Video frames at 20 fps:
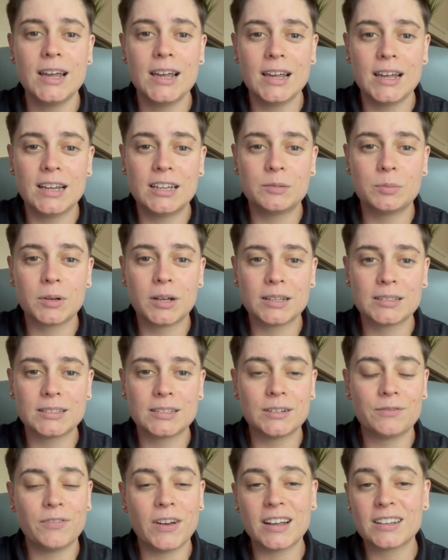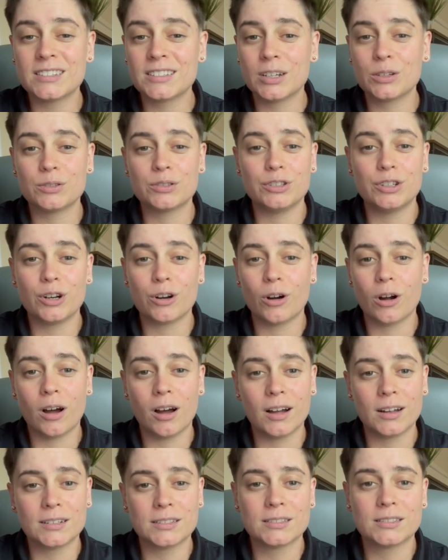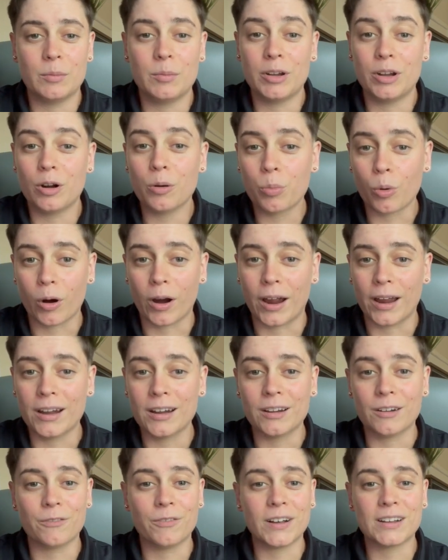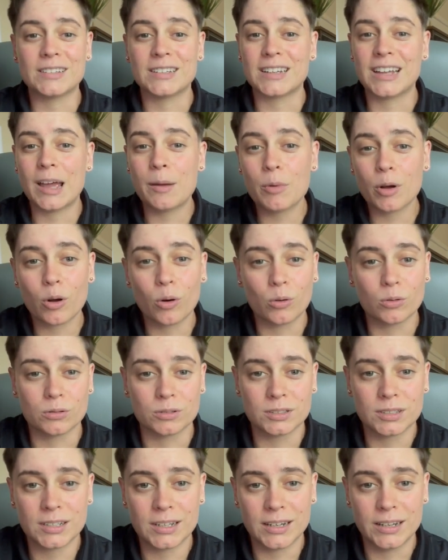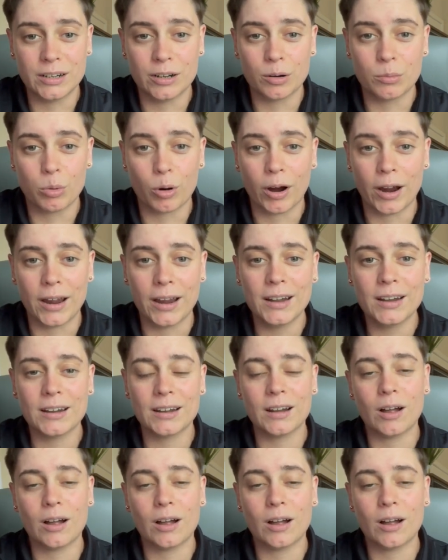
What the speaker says: is because it affects those neurons in your brain, it affects the chemicals in your brain,